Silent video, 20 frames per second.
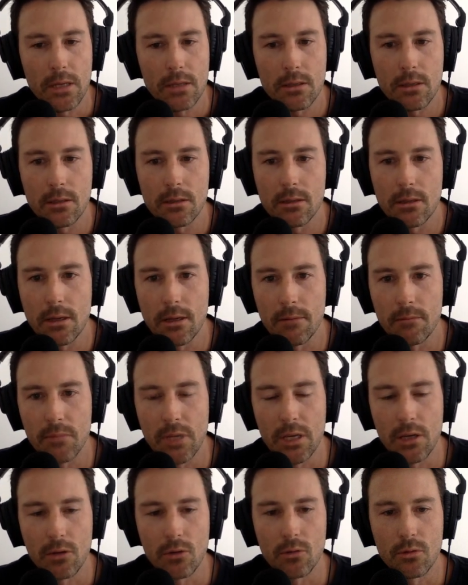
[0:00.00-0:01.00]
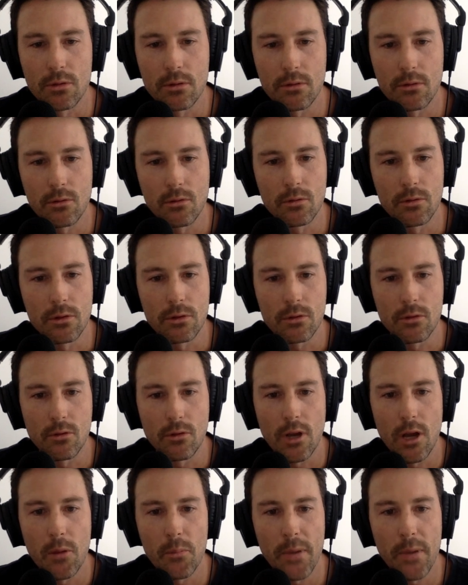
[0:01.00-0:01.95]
So it's um, yeah, good good to sort of know.